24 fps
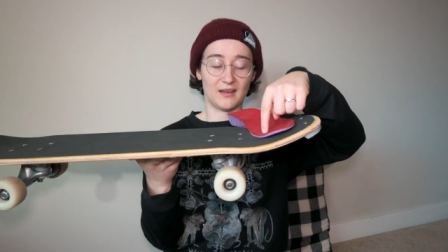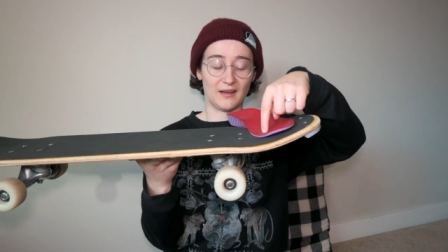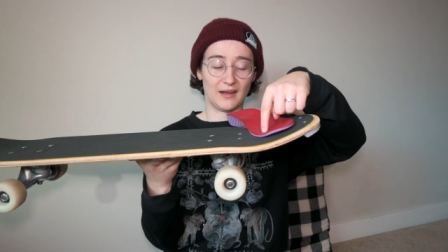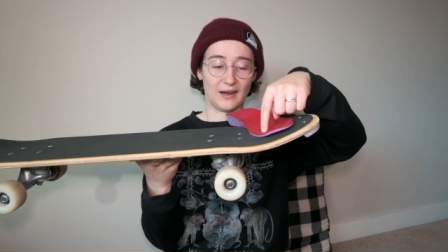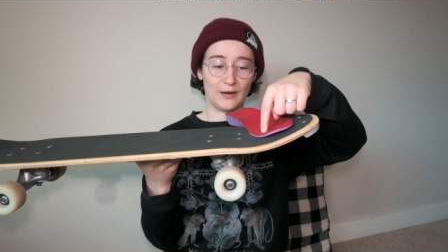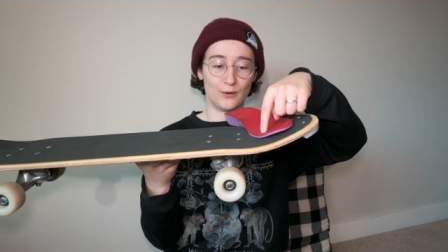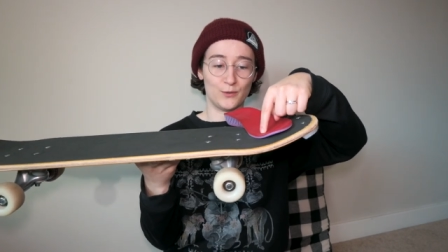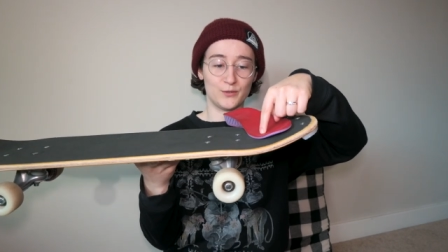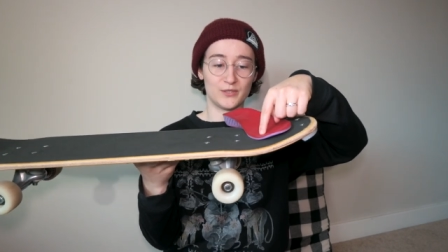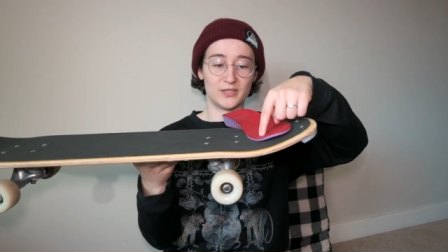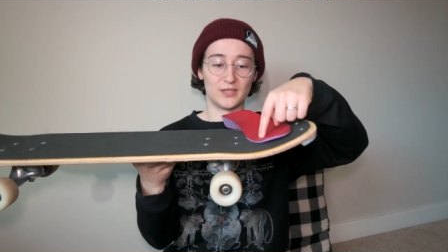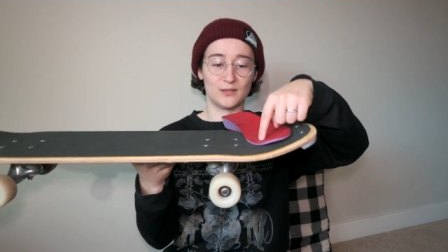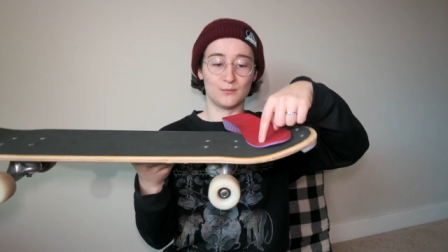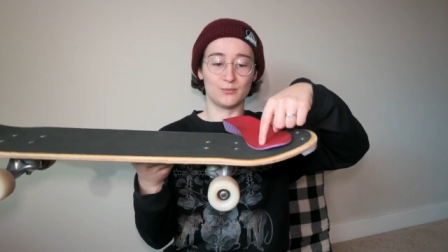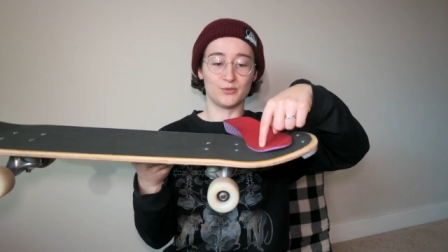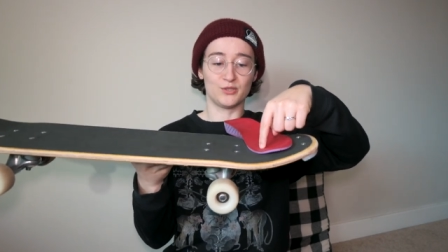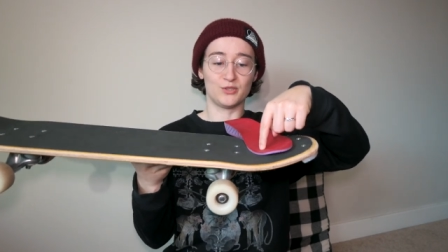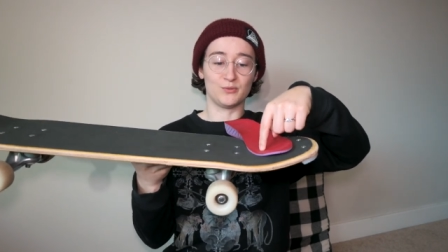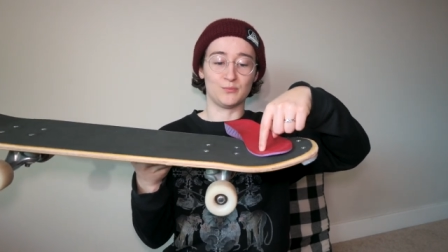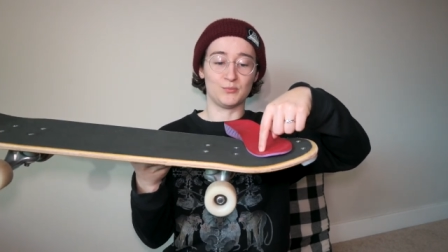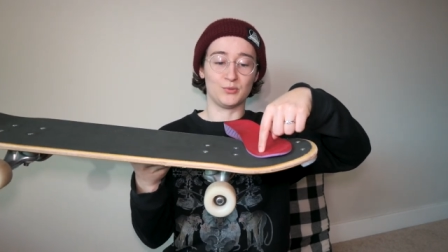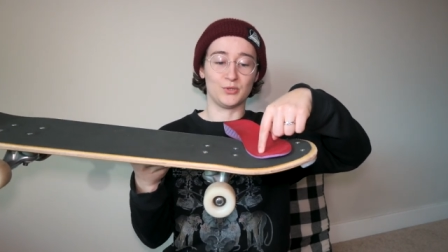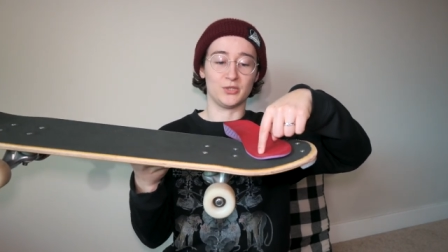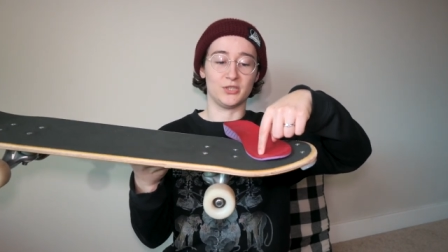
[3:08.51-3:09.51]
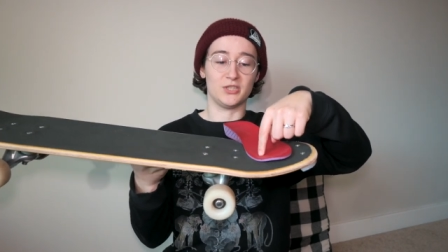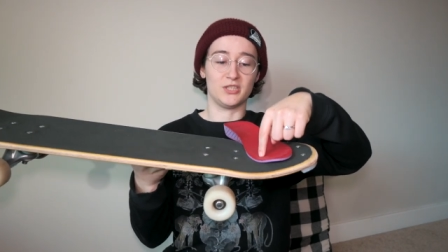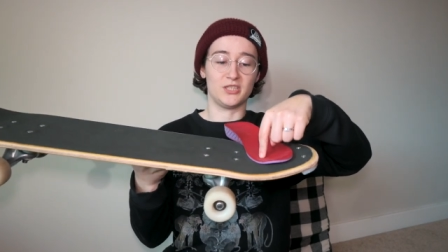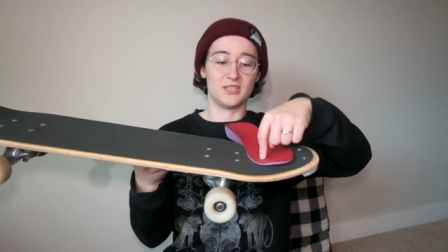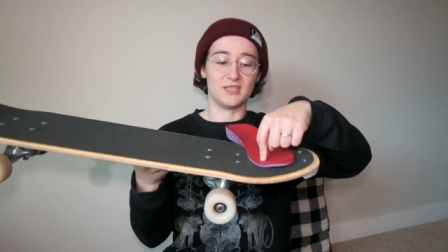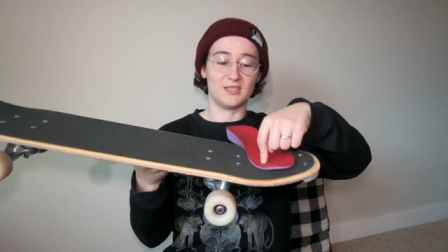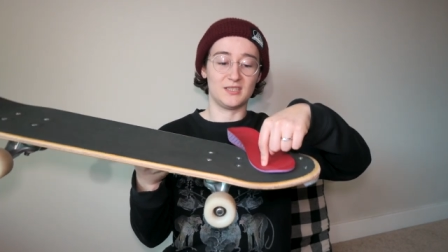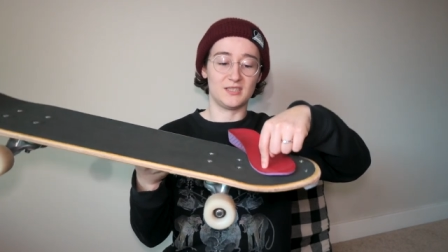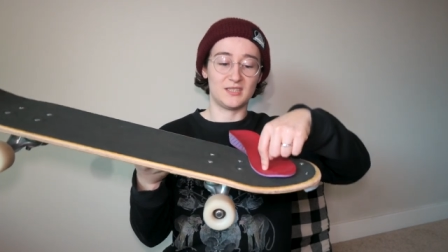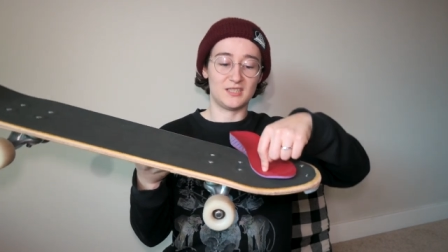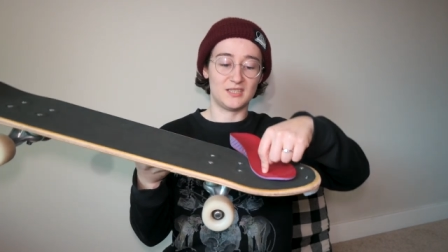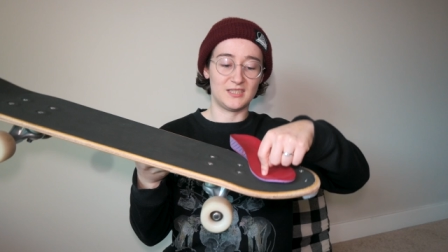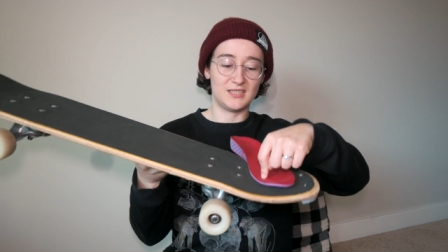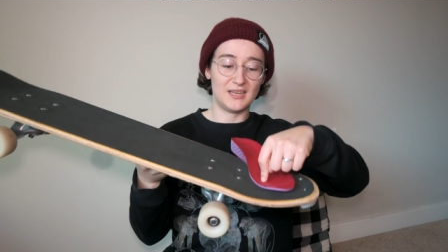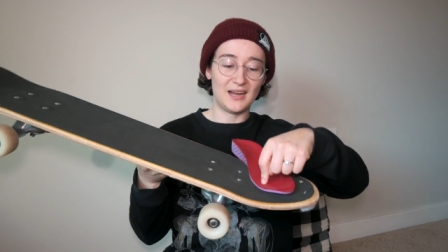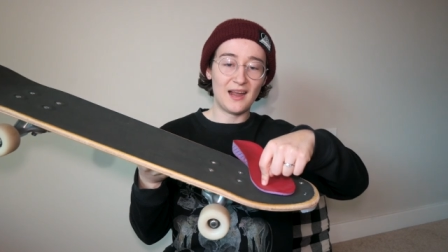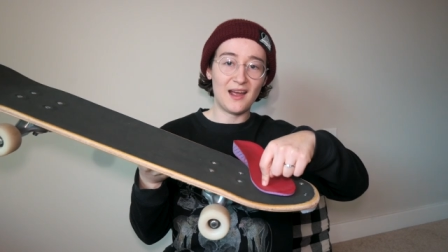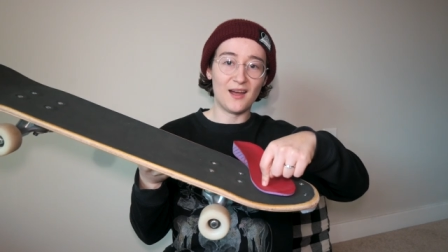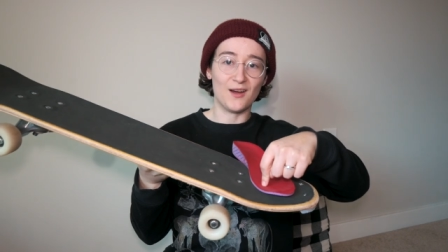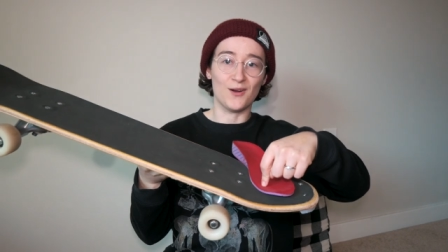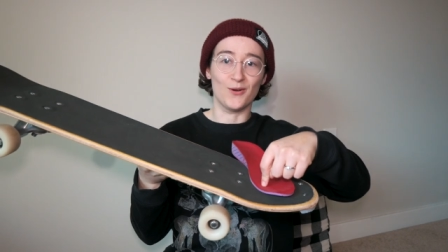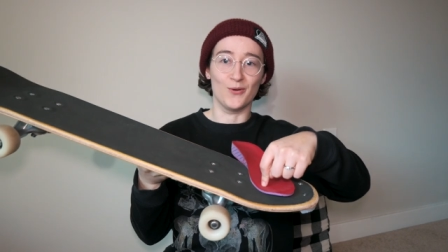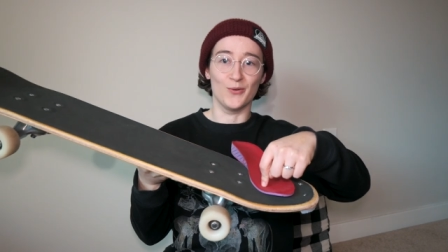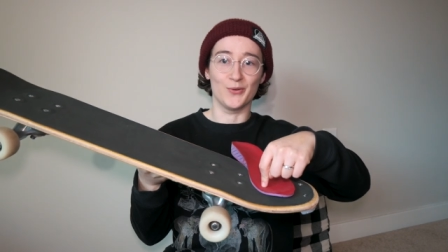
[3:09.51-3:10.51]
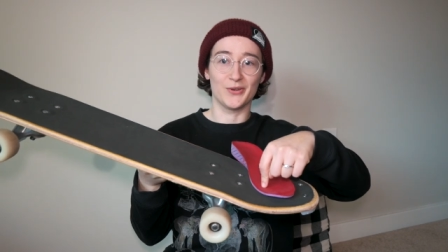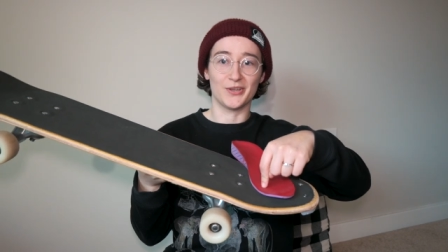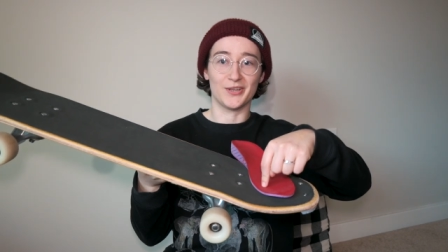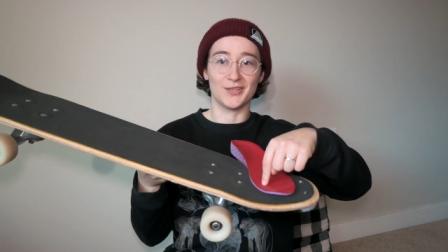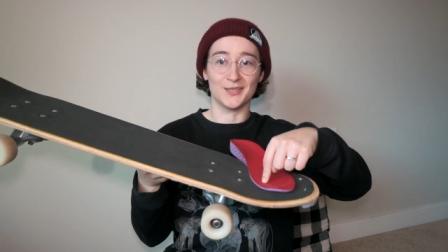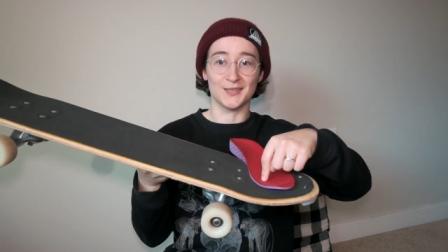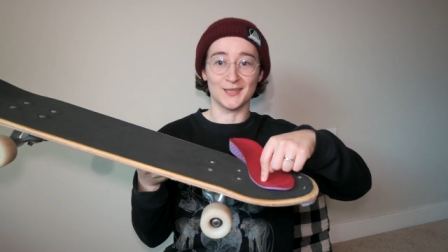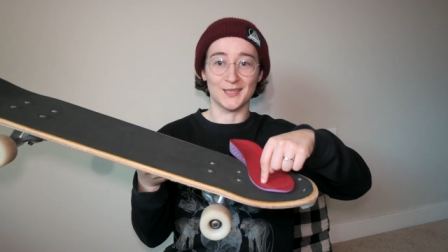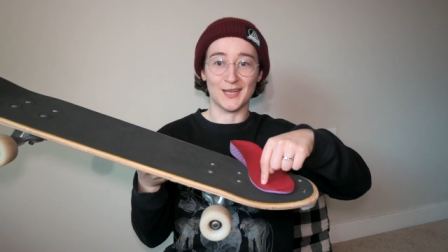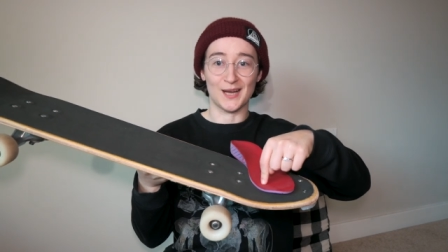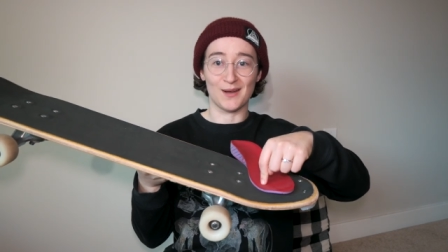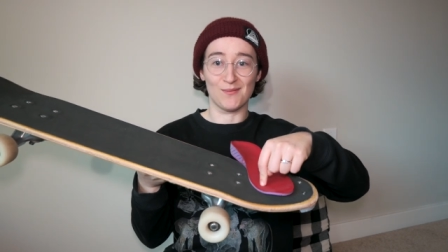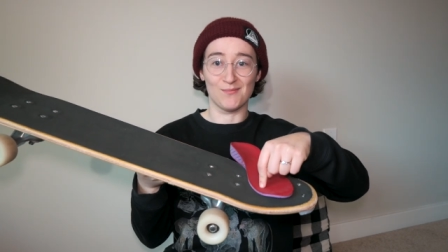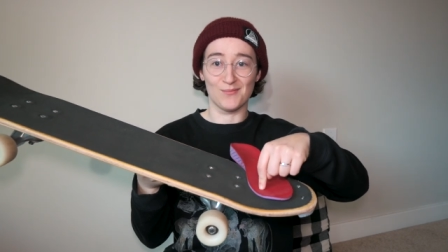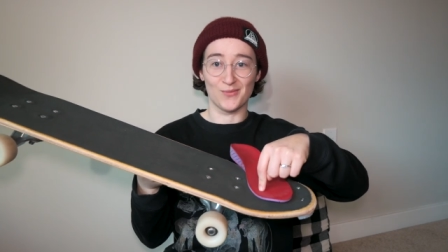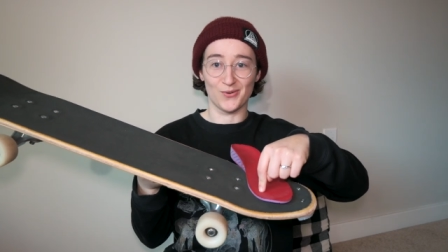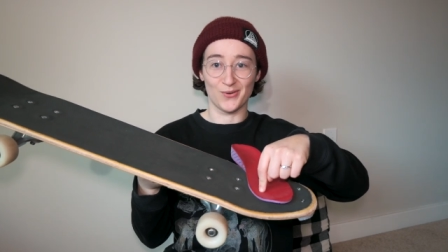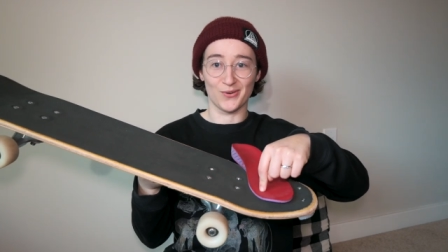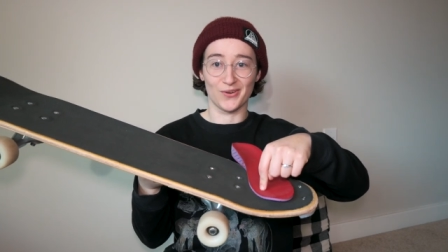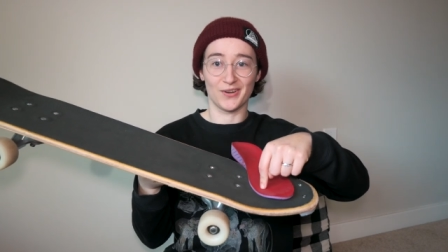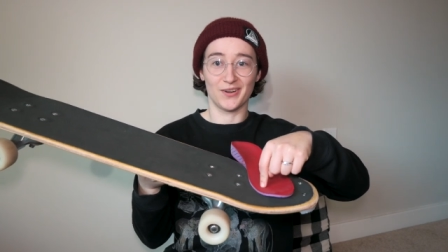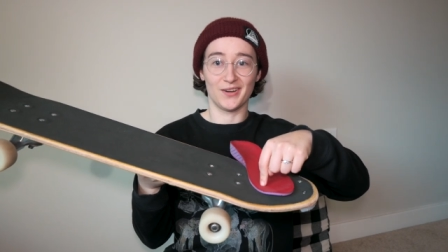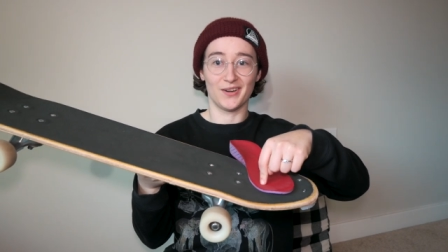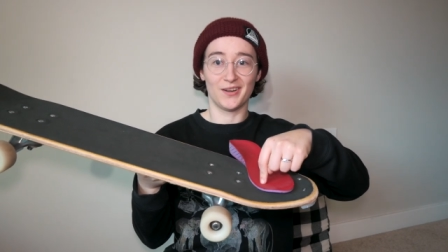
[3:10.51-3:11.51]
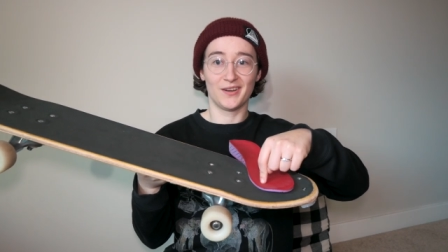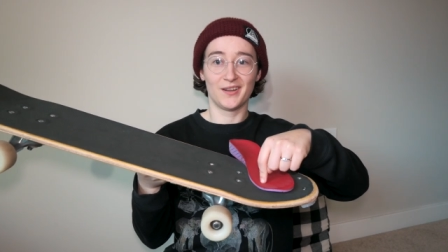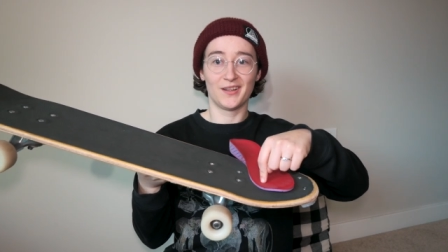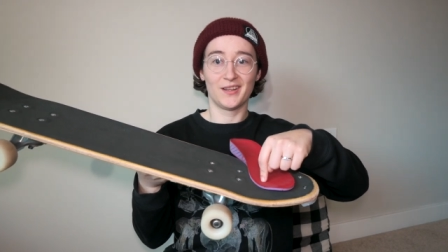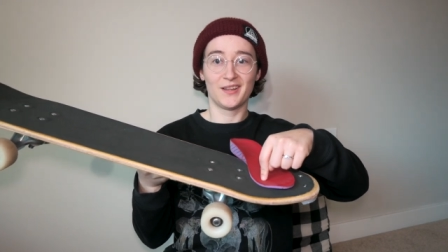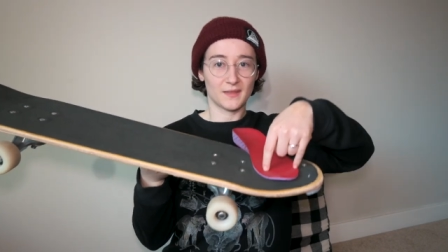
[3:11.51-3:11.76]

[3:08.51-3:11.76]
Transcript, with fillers: I was able to push down a lot more.